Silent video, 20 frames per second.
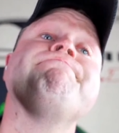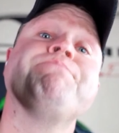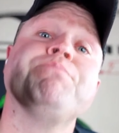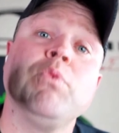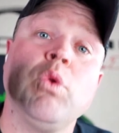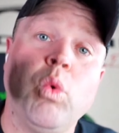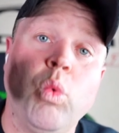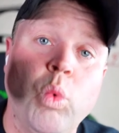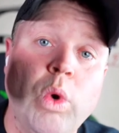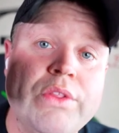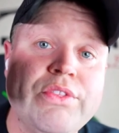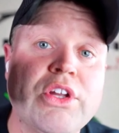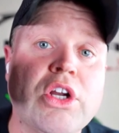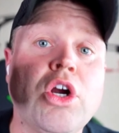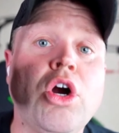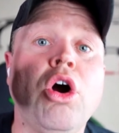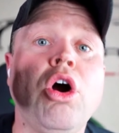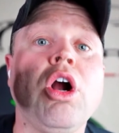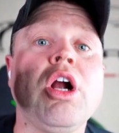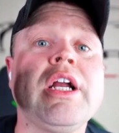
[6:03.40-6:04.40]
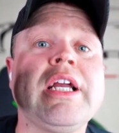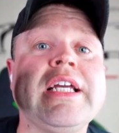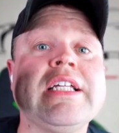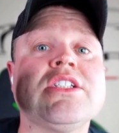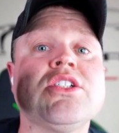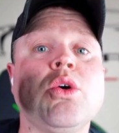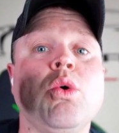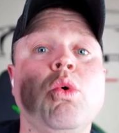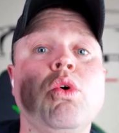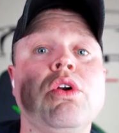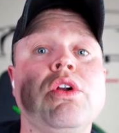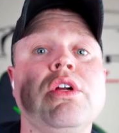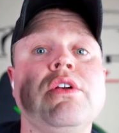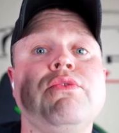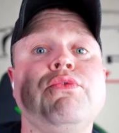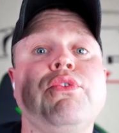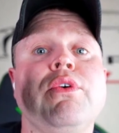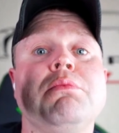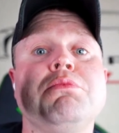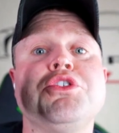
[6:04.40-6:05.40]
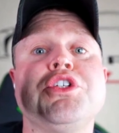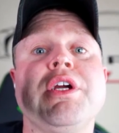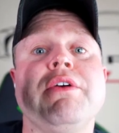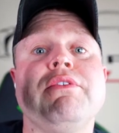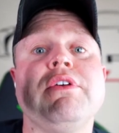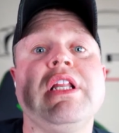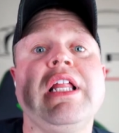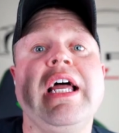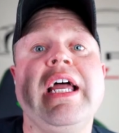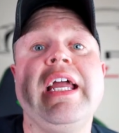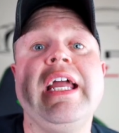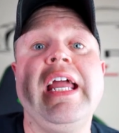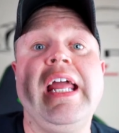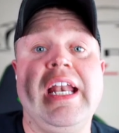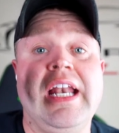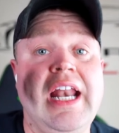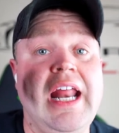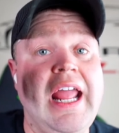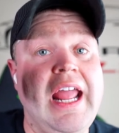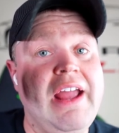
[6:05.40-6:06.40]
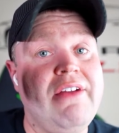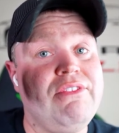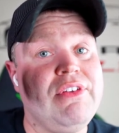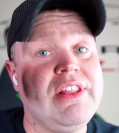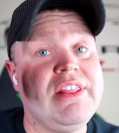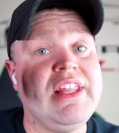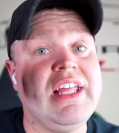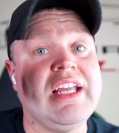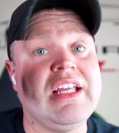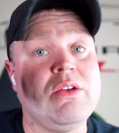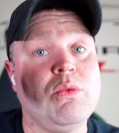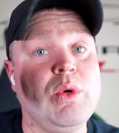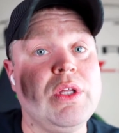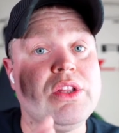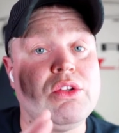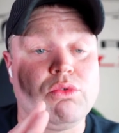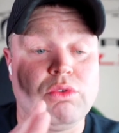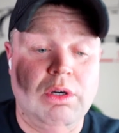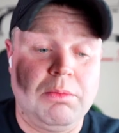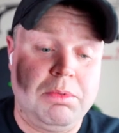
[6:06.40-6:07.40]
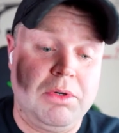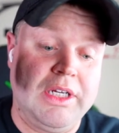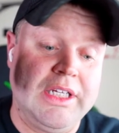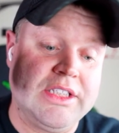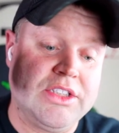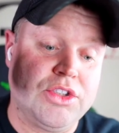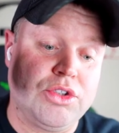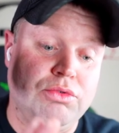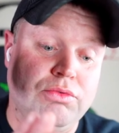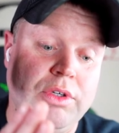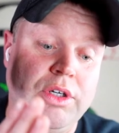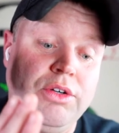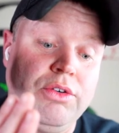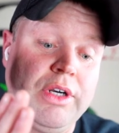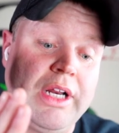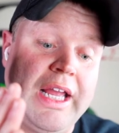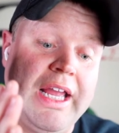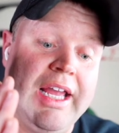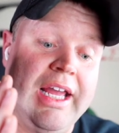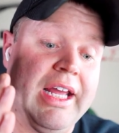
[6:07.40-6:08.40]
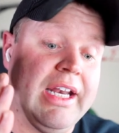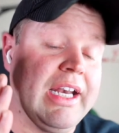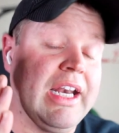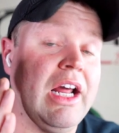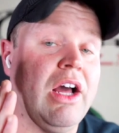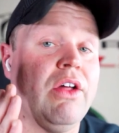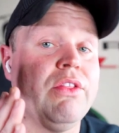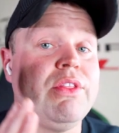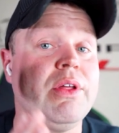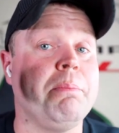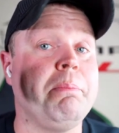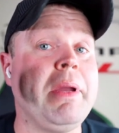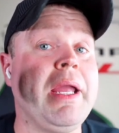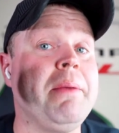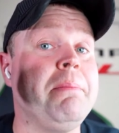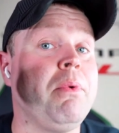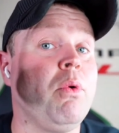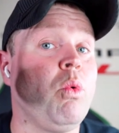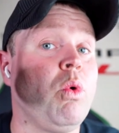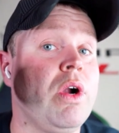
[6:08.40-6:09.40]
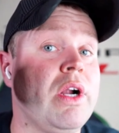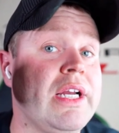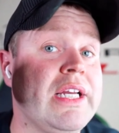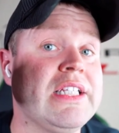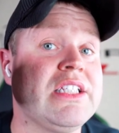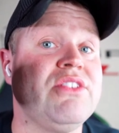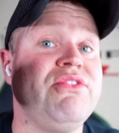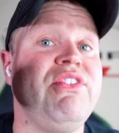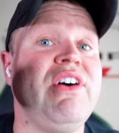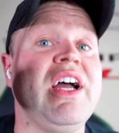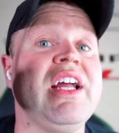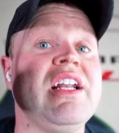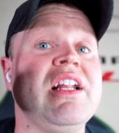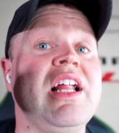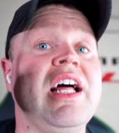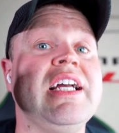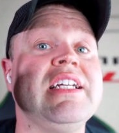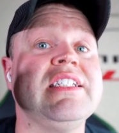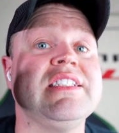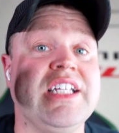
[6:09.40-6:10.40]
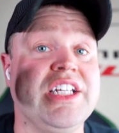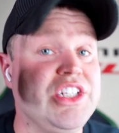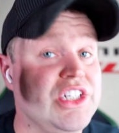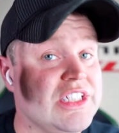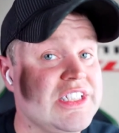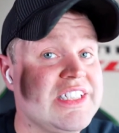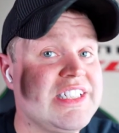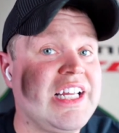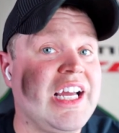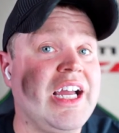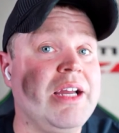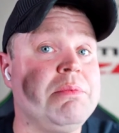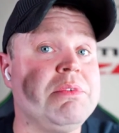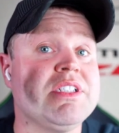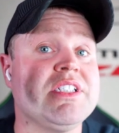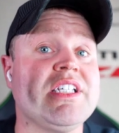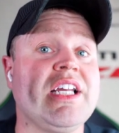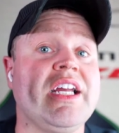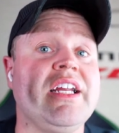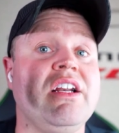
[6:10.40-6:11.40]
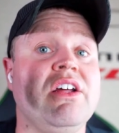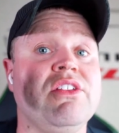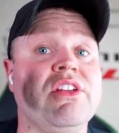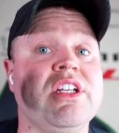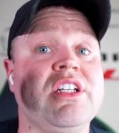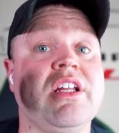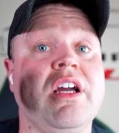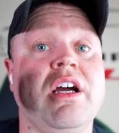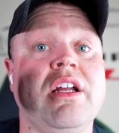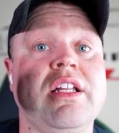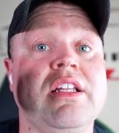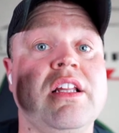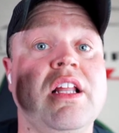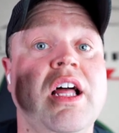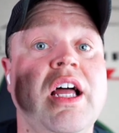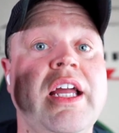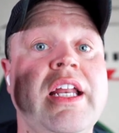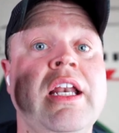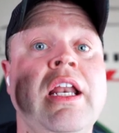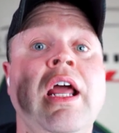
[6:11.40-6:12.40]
When the car gets ordered from Chevrolet and everything, when the rubber hits the road and the paperwork gets finalized and it's time to sign on the dotted line,